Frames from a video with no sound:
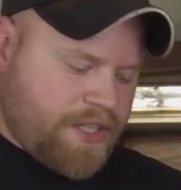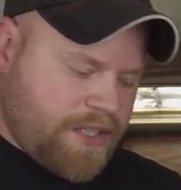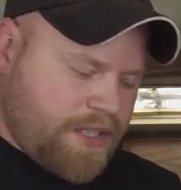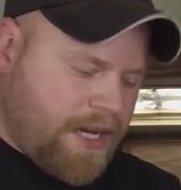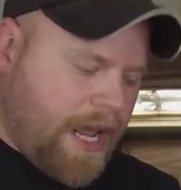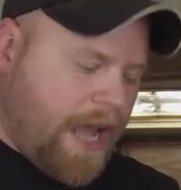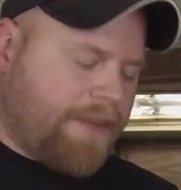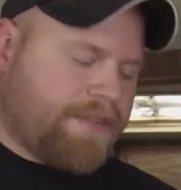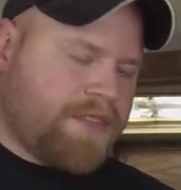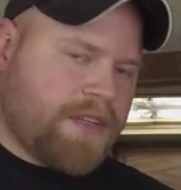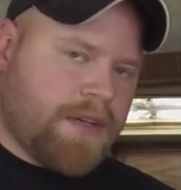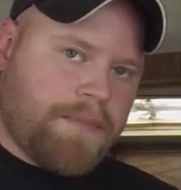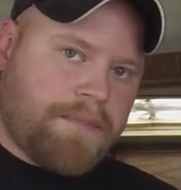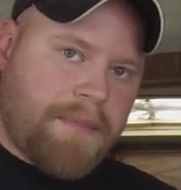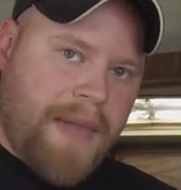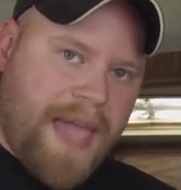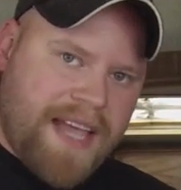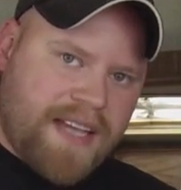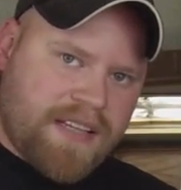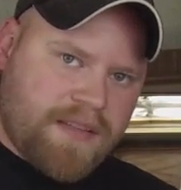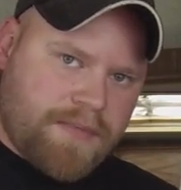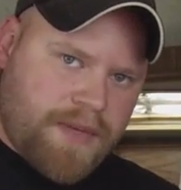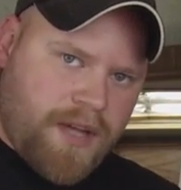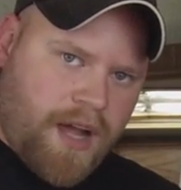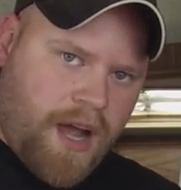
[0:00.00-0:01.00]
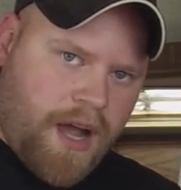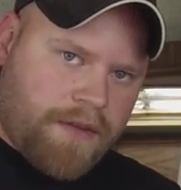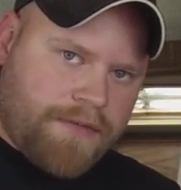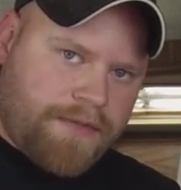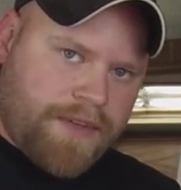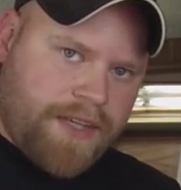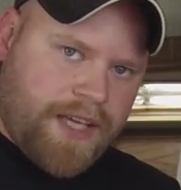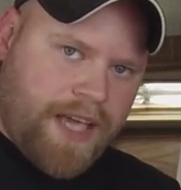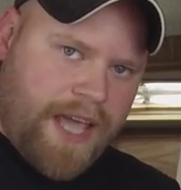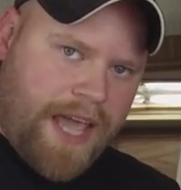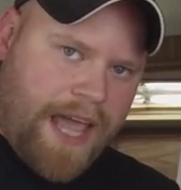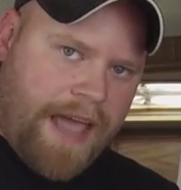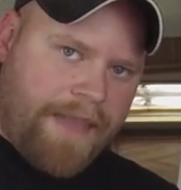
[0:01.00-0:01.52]
you're going to have to make some
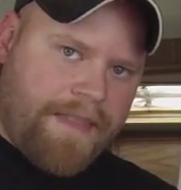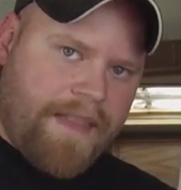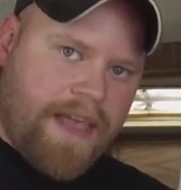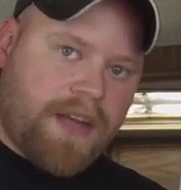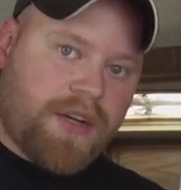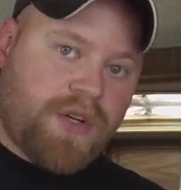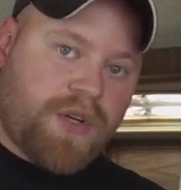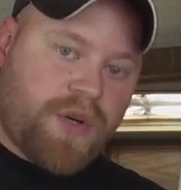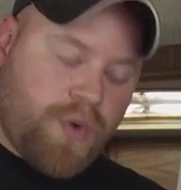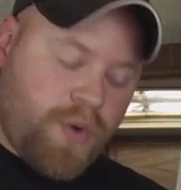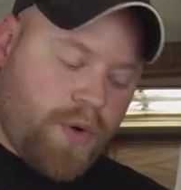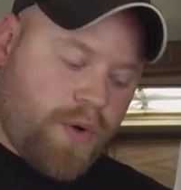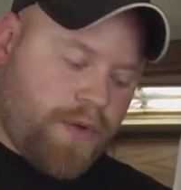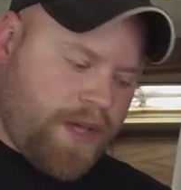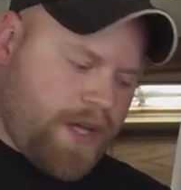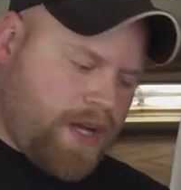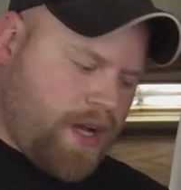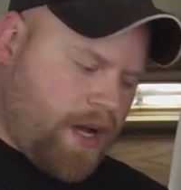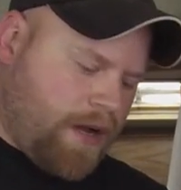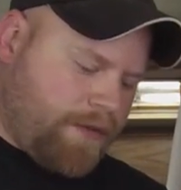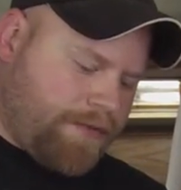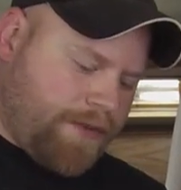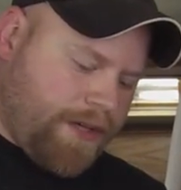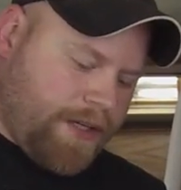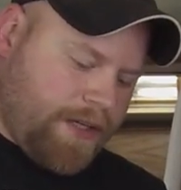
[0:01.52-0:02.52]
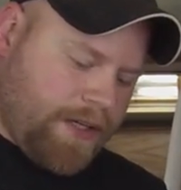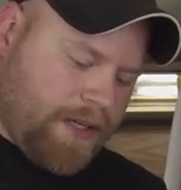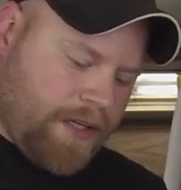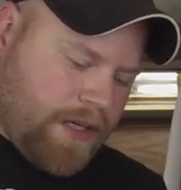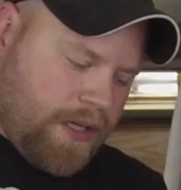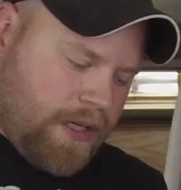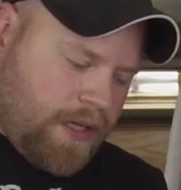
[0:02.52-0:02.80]
coffee and then cool the coffee.